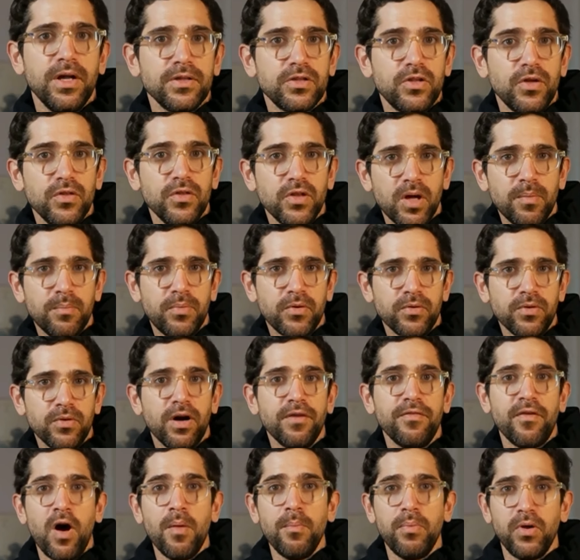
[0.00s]
the number
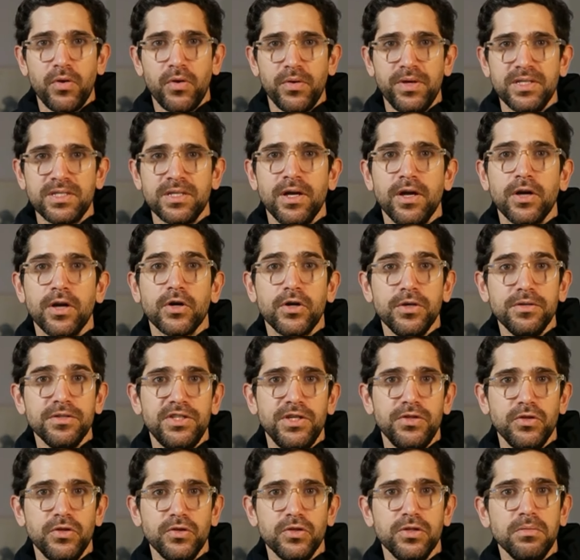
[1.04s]
of employees
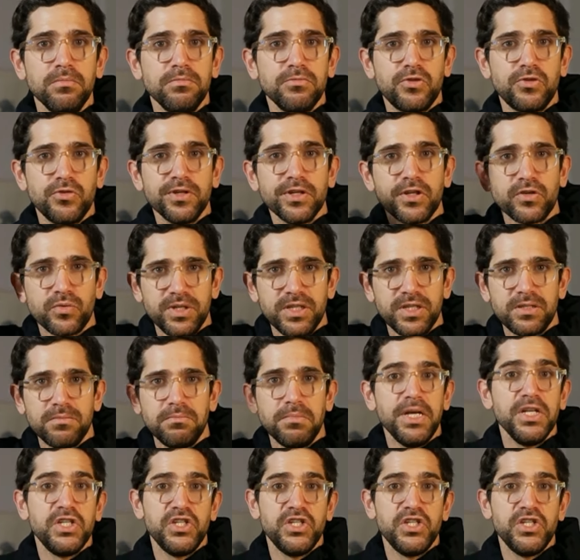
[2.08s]
continued to increase each